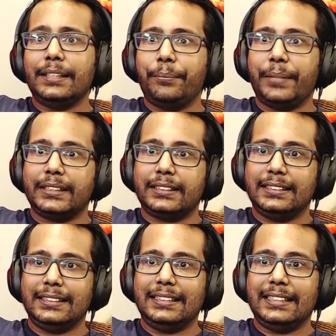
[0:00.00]

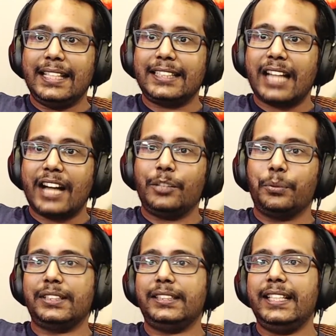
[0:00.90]
but his character
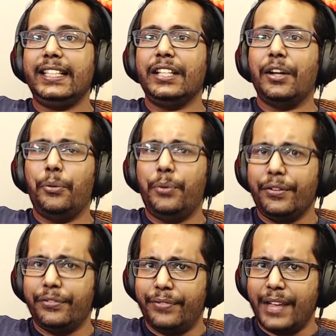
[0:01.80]
was seeking
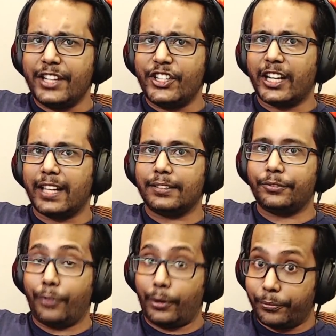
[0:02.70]
revenge
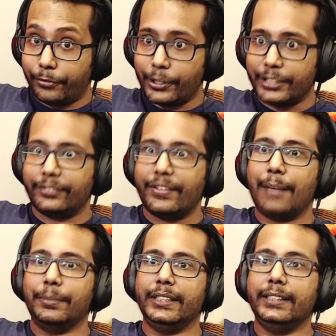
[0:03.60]
for his
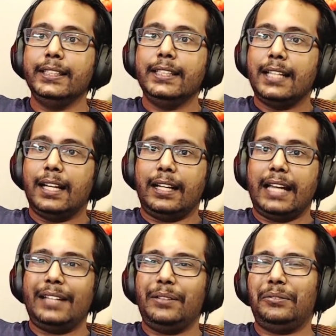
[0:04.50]
family,
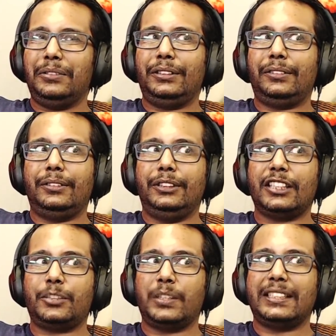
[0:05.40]
and
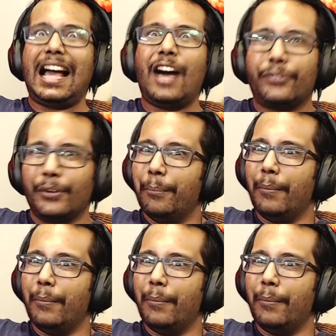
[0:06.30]
just wasn't out for